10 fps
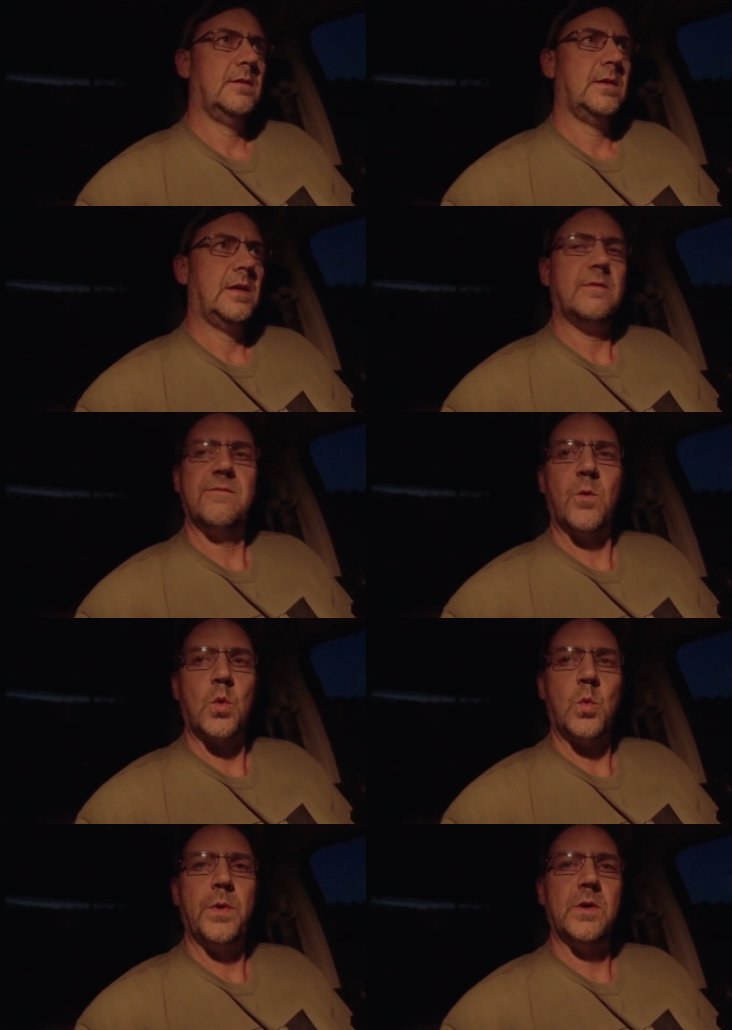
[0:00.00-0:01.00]
at
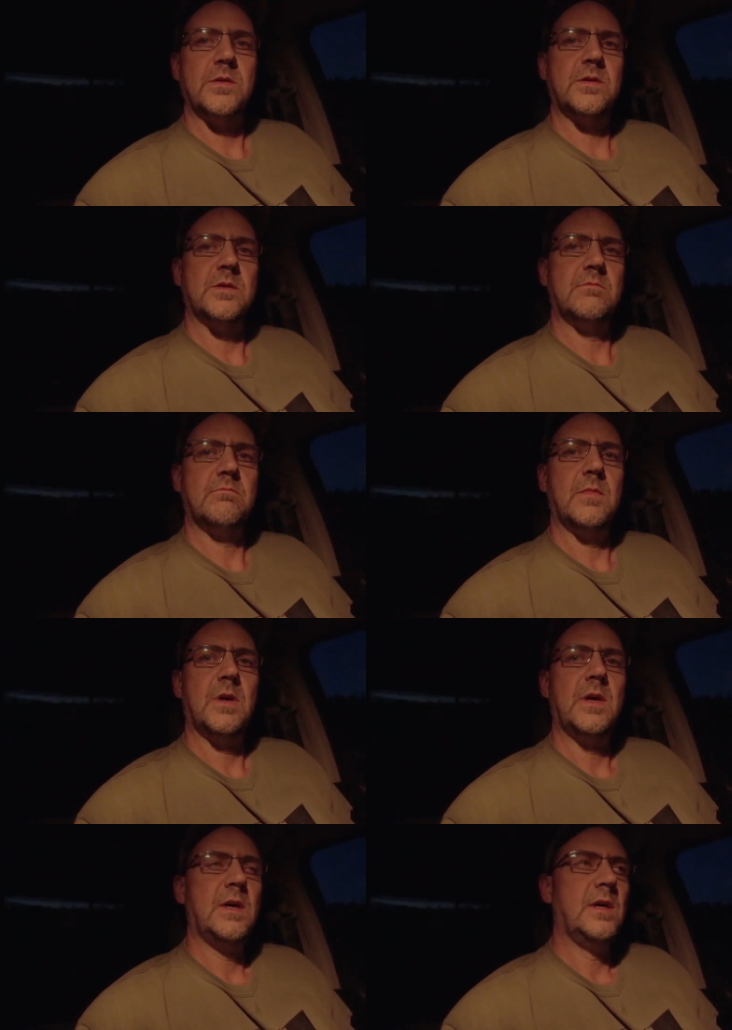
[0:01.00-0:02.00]
PhotoPills and
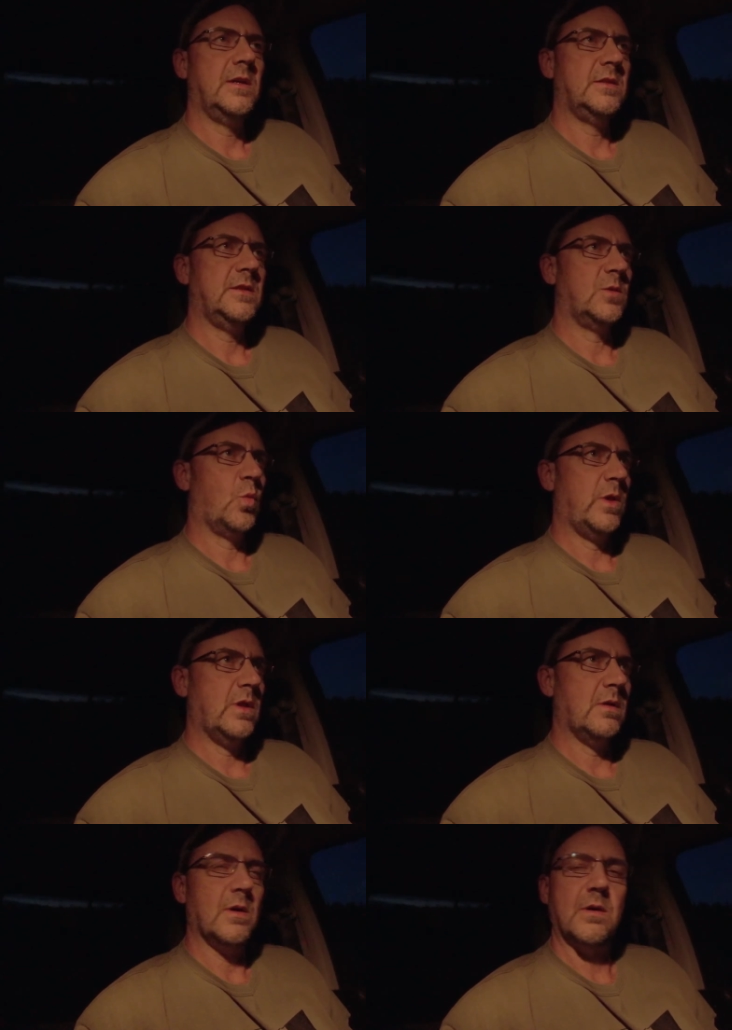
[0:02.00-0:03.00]
seeing when
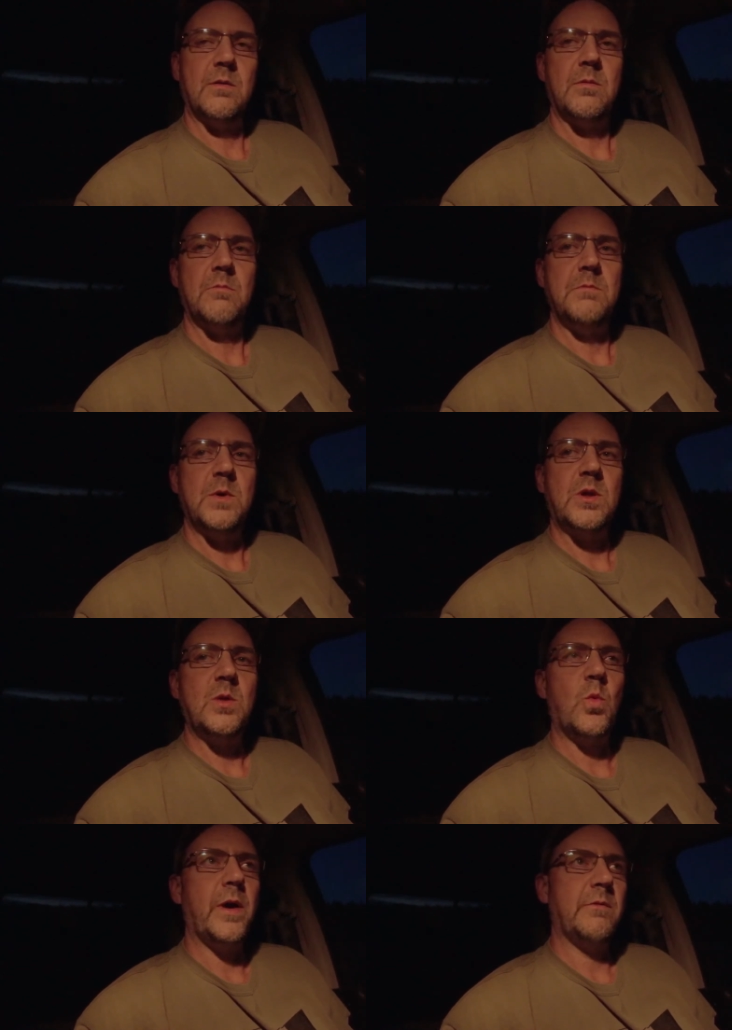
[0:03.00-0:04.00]
the Milky
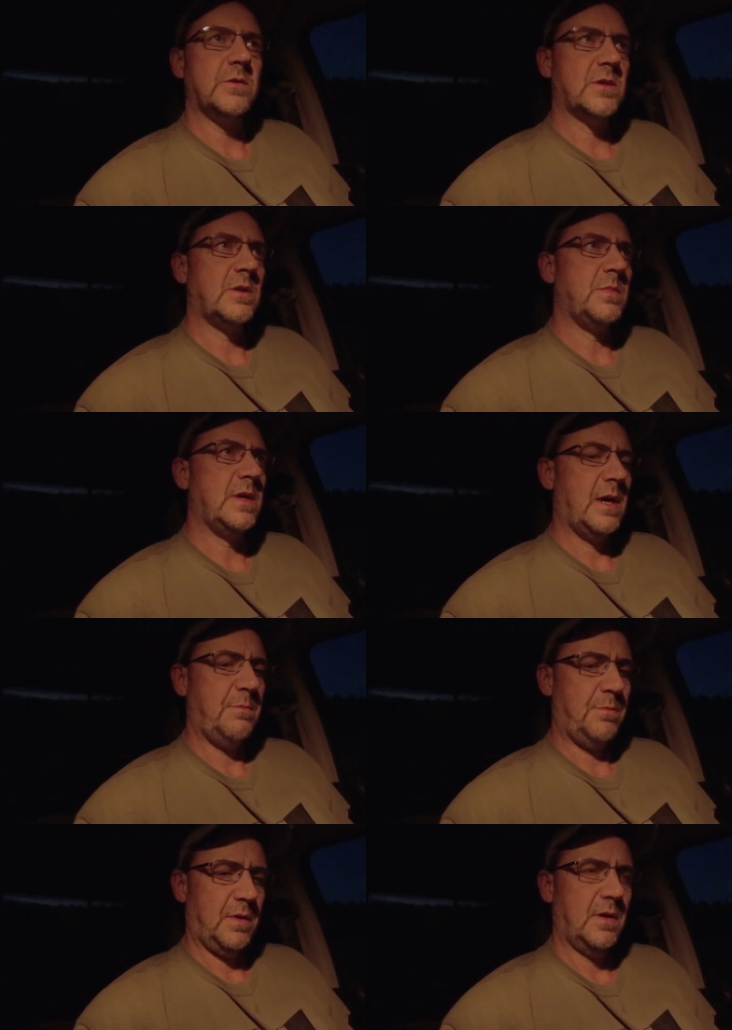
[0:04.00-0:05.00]
Way was going to be up,